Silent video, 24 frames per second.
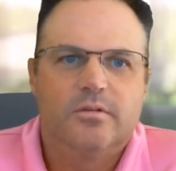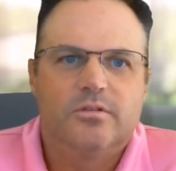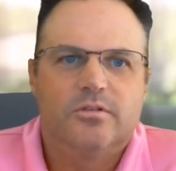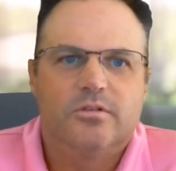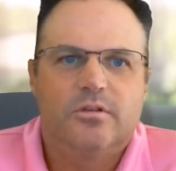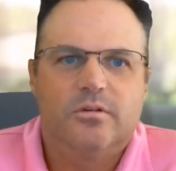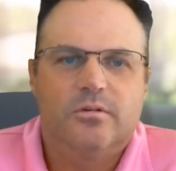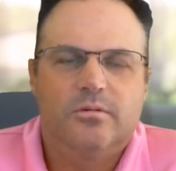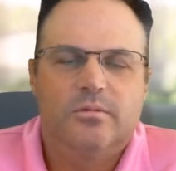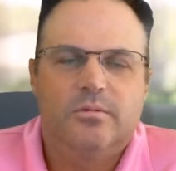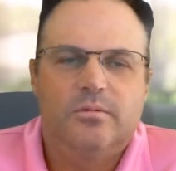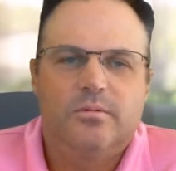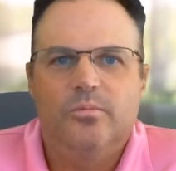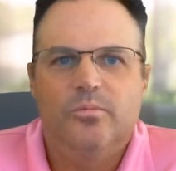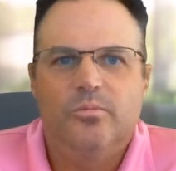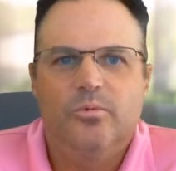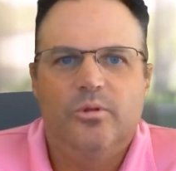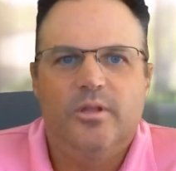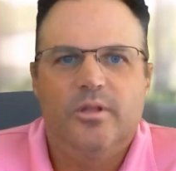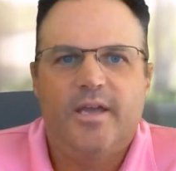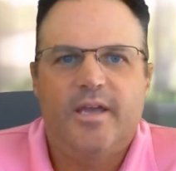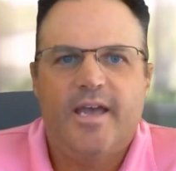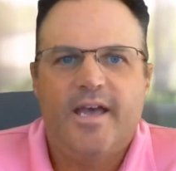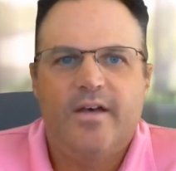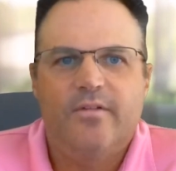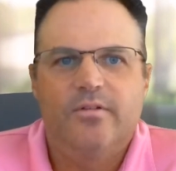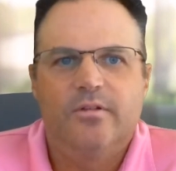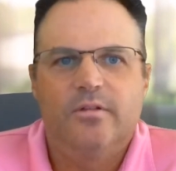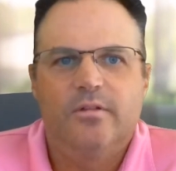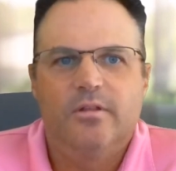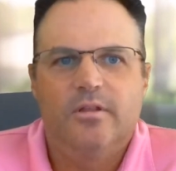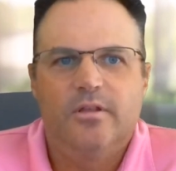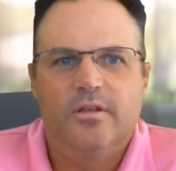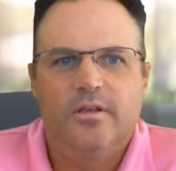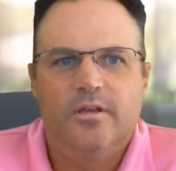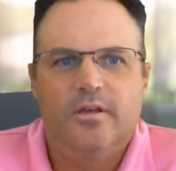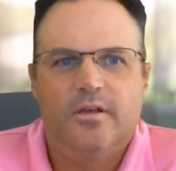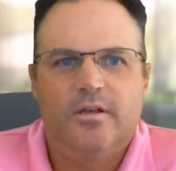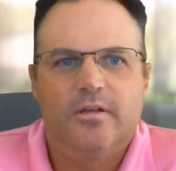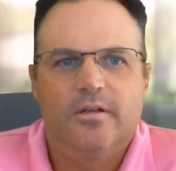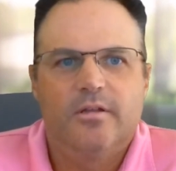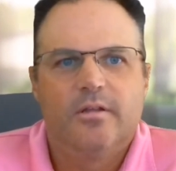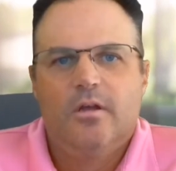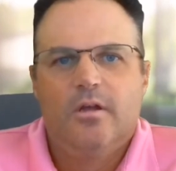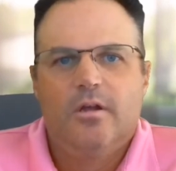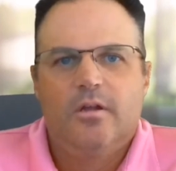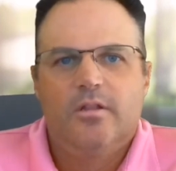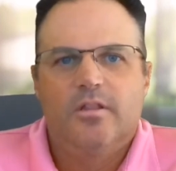So really having
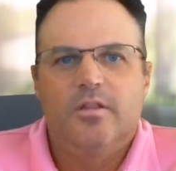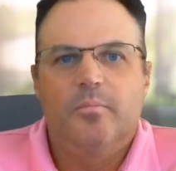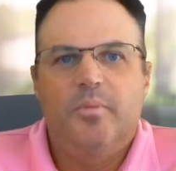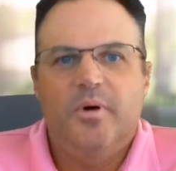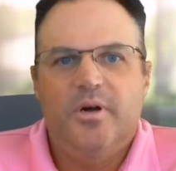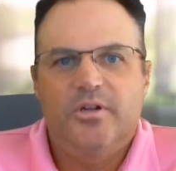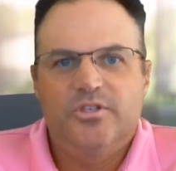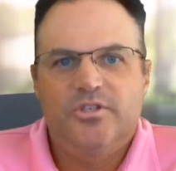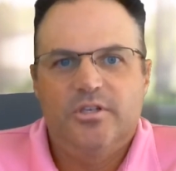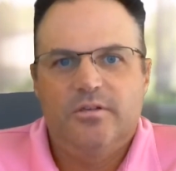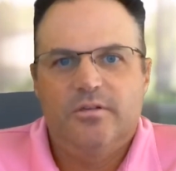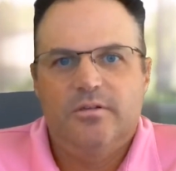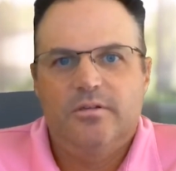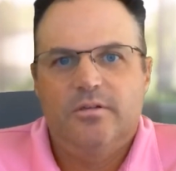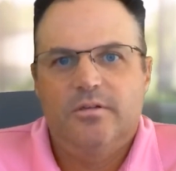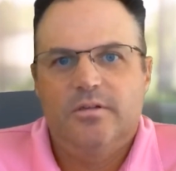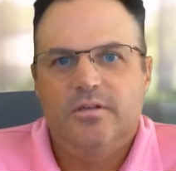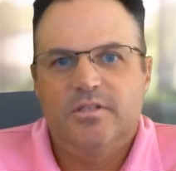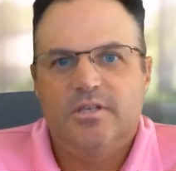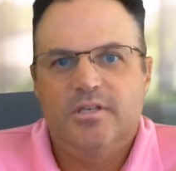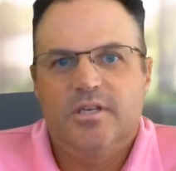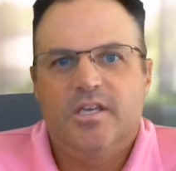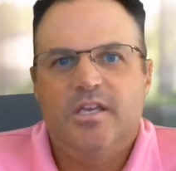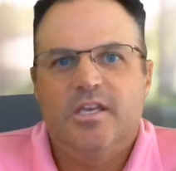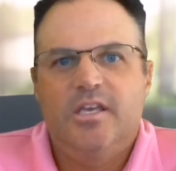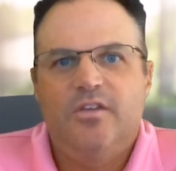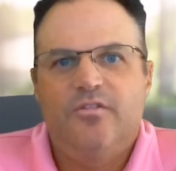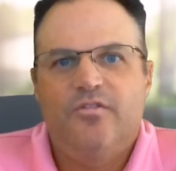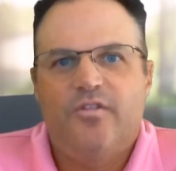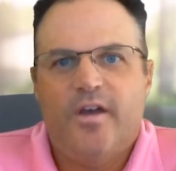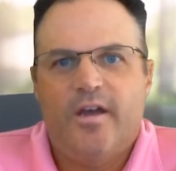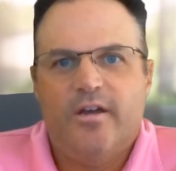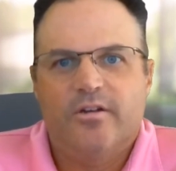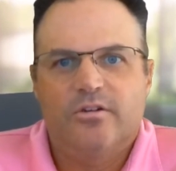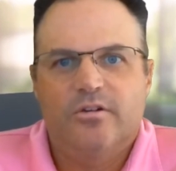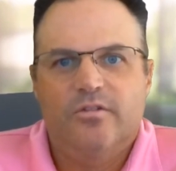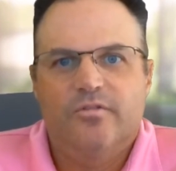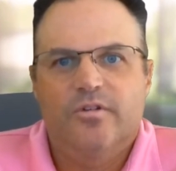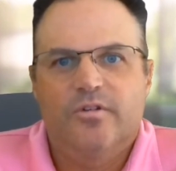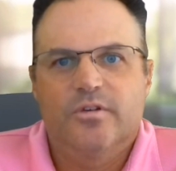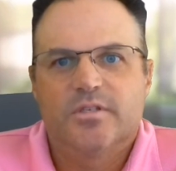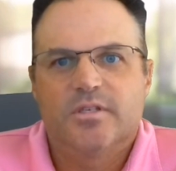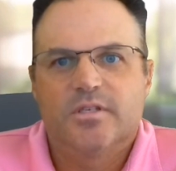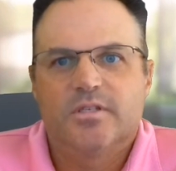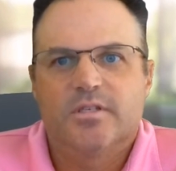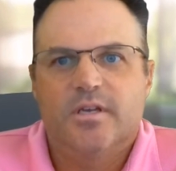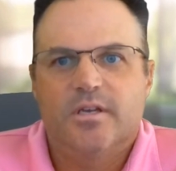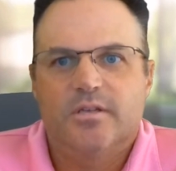the budget is a key factor for
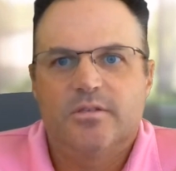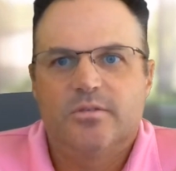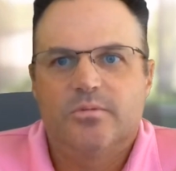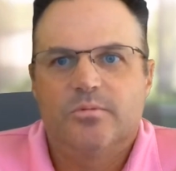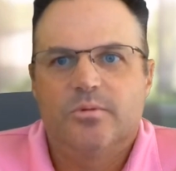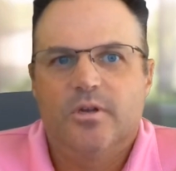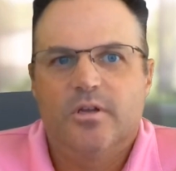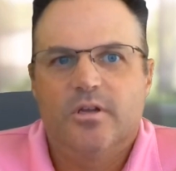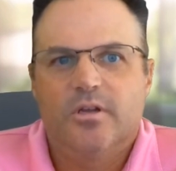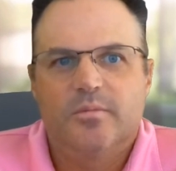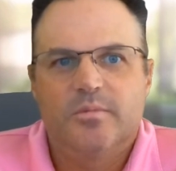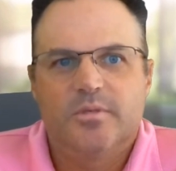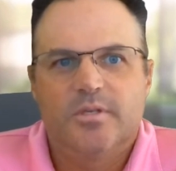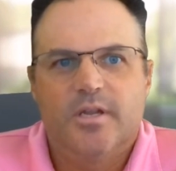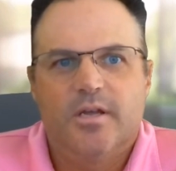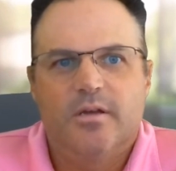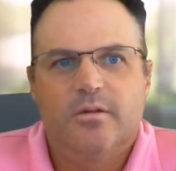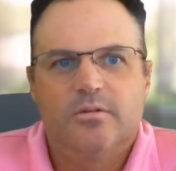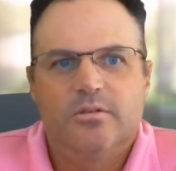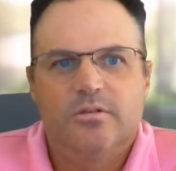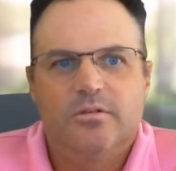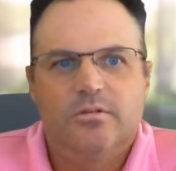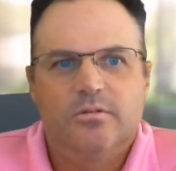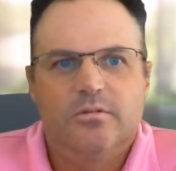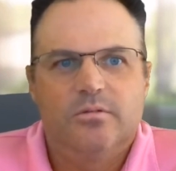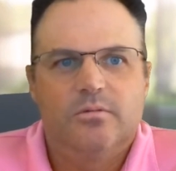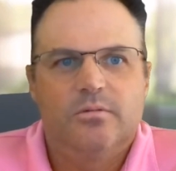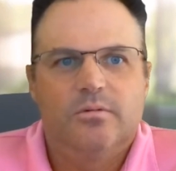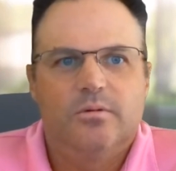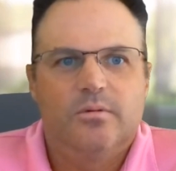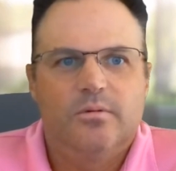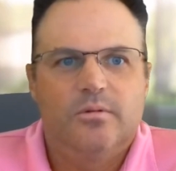success when it comes down to,